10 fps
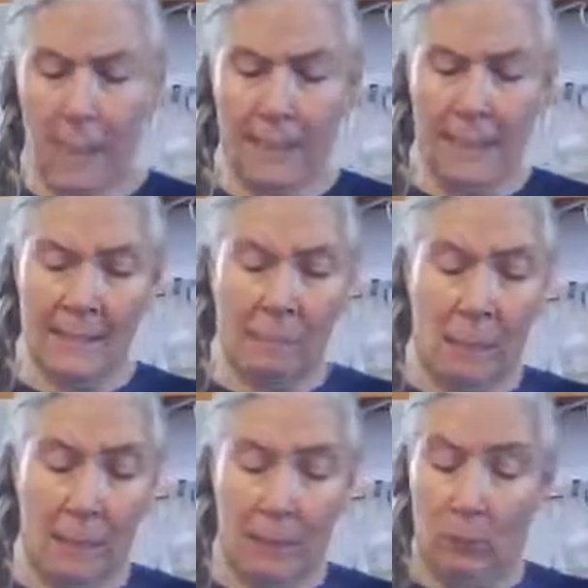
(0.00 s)
I asked
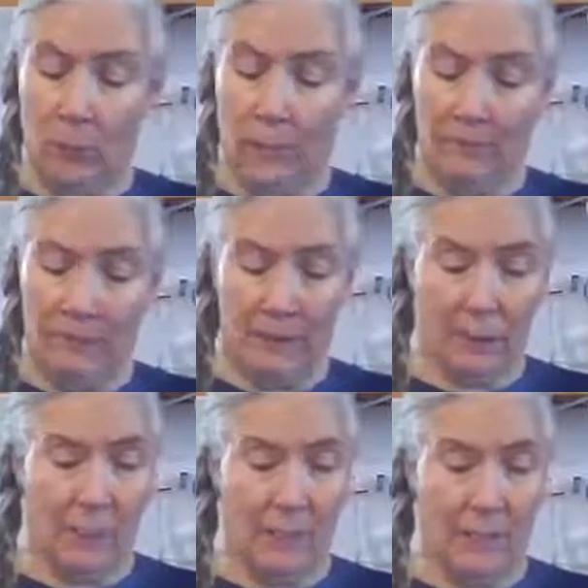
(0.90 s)
about my
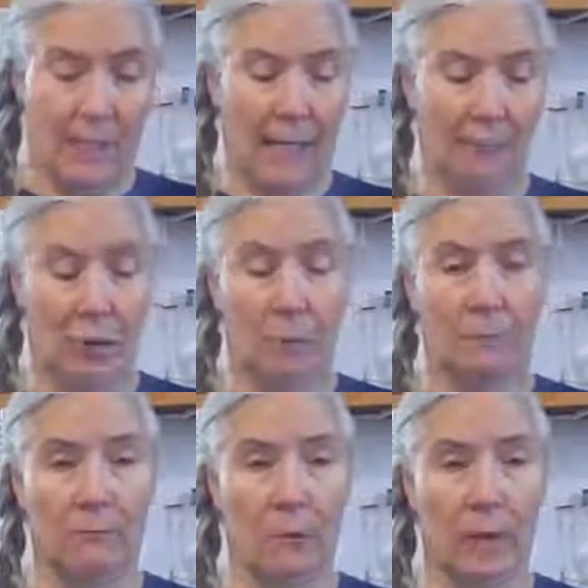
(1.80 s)
grandfather who died long
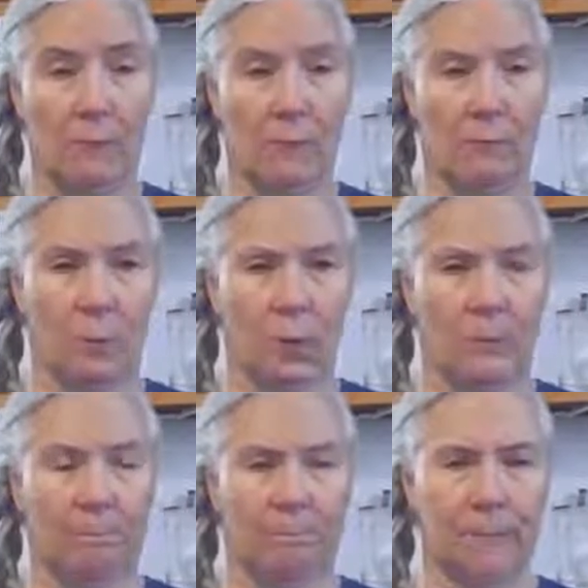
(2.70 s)
before I was
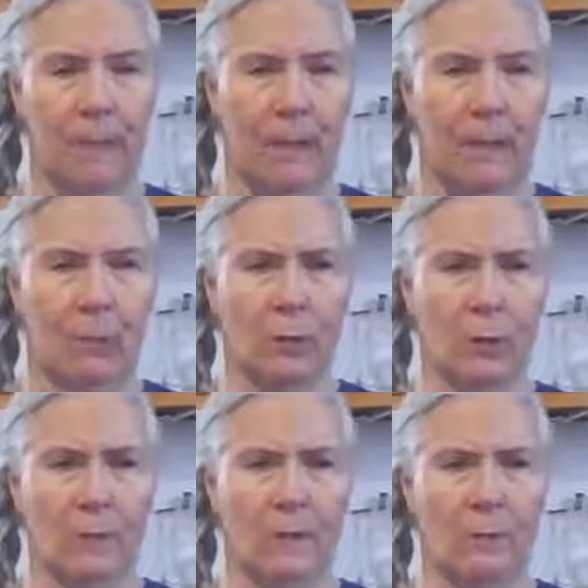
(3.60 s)
born. I wonder
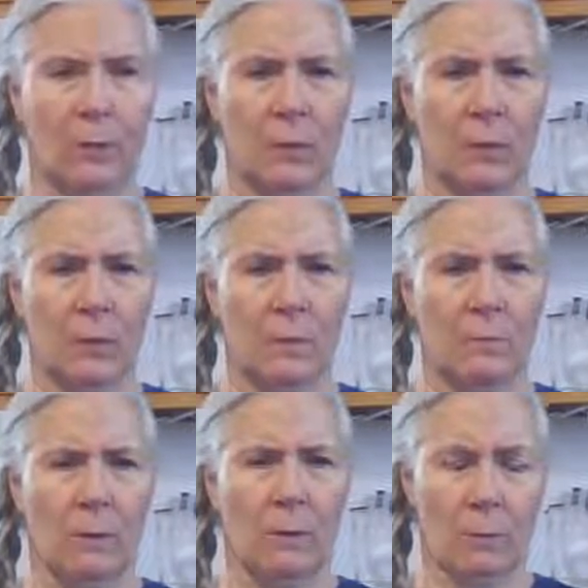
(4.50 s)
if this one is the
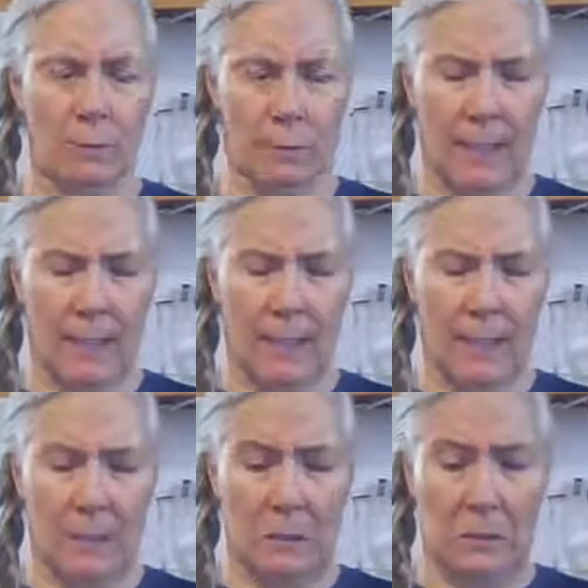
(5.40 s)
one that was the
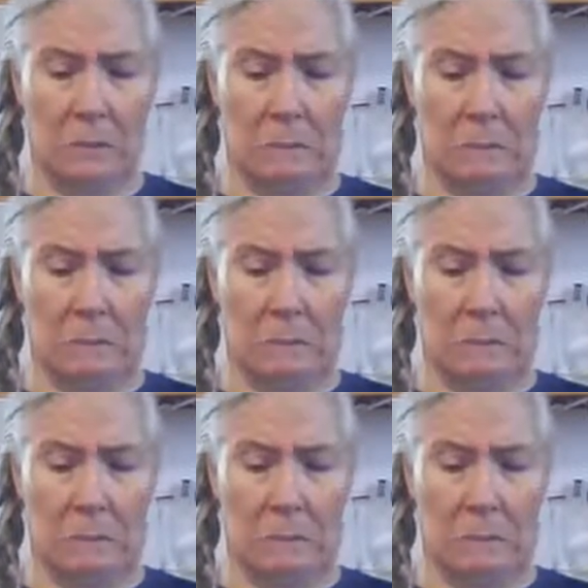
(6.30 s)
atheist.